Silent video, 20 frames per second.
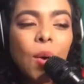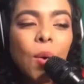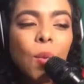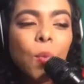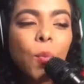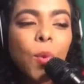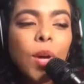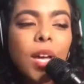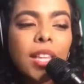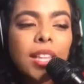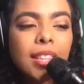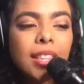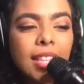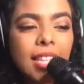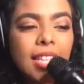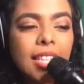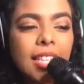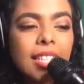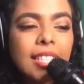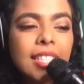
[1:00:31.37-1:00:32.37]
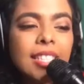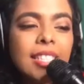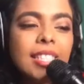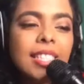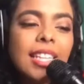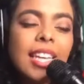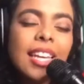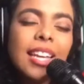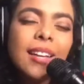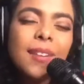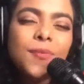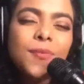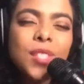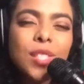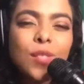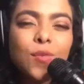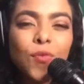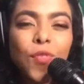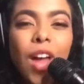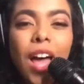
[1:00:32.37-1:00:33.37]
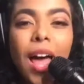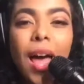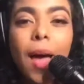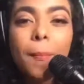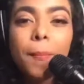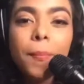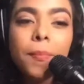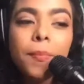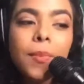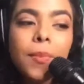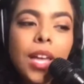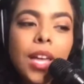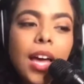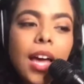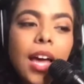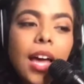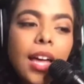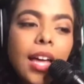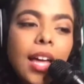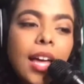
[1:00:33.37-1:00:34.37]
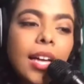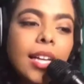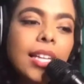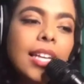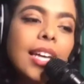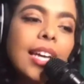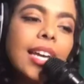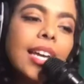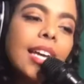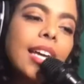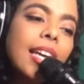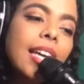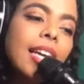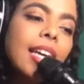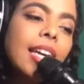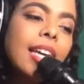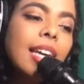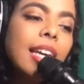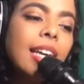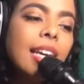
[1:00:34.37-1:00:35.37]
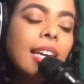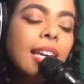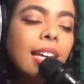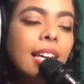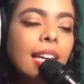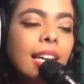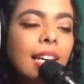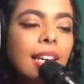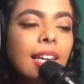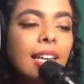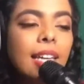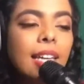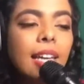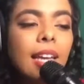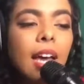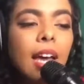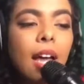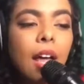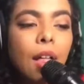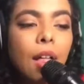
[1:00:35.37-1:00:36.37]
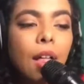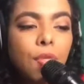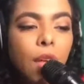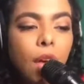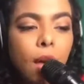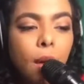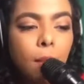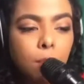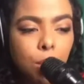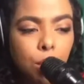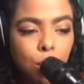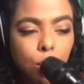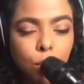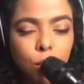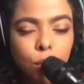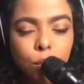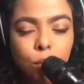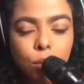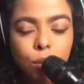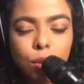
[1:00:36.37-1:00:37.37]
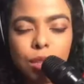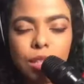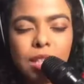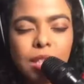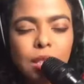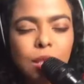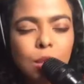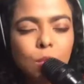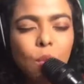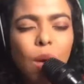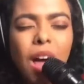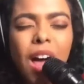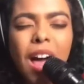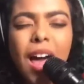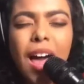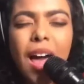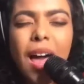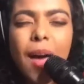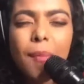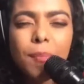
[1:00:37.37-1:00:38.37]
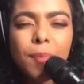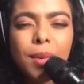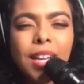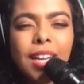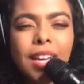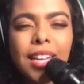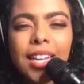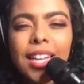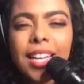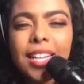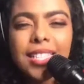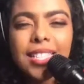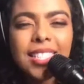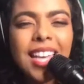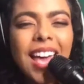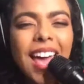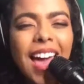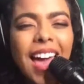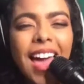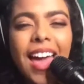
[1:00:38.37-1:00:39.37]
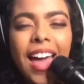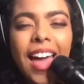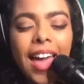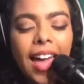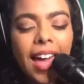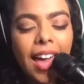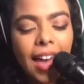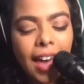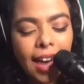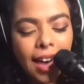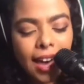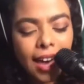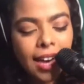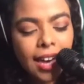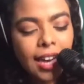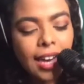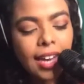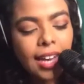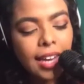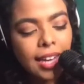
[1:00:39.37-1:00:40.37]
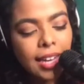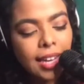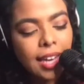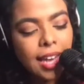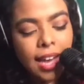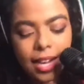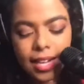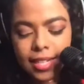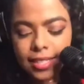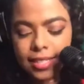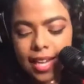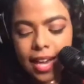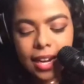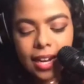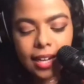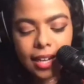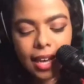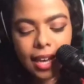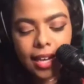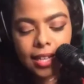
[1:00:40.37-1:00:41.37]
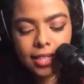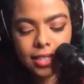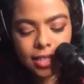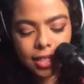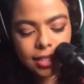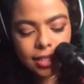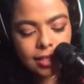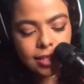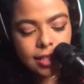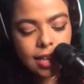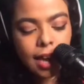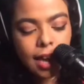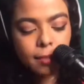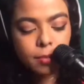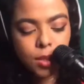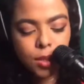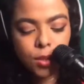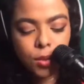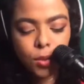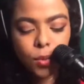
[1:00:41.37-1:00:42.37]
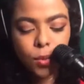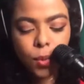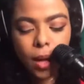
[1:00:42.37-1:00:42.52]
With these gifts from Lucky, the muses want me to say, dedicate your time to